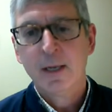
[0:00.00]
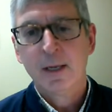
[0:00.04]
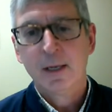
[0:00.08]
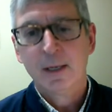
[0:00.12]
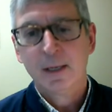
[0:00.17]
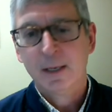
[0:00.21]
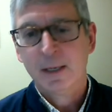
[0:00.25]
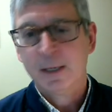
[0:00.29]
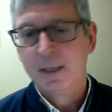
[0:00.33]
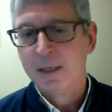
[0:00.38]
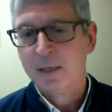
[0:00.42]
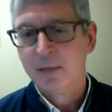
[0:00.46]

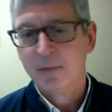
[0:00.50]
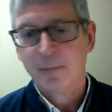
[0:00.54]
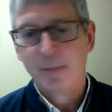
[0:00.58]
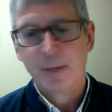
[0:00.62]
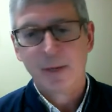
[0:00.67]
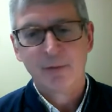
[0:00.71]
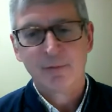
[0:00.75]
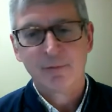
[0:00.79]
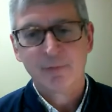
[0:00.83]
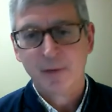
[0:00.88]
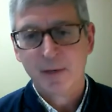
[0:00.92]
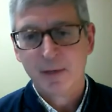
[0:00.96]
Any of
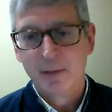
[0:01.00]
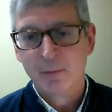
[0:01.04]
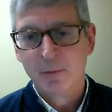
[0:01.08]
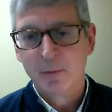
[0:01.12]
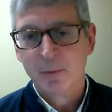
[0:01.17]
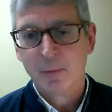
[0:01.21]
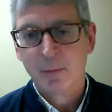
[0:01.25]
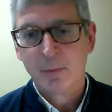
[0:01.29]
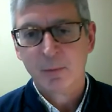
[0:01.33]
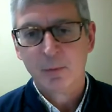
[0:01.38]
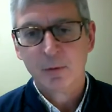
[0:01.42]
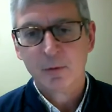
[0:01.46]
my family
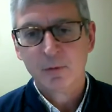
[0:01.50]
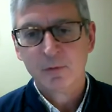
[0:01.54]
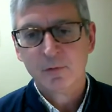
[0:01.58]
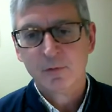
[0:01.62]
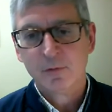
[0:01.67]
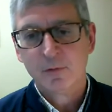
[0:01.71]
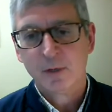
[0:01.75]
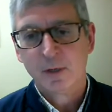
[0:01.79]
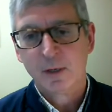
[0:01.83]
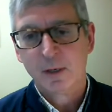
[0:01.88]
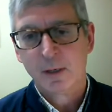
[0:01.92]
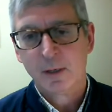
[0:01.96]
members,
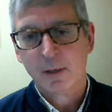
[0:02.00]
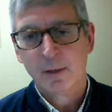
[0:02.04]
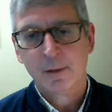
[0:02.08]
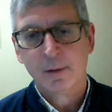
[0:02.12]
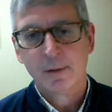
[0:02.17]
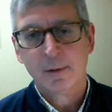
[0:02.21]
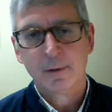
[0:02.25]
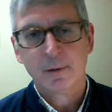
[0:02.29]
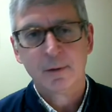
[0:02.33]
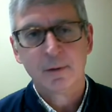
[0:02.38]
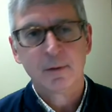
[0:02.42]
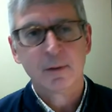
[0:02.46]

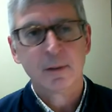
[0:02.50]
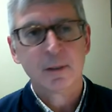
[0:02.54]
uh,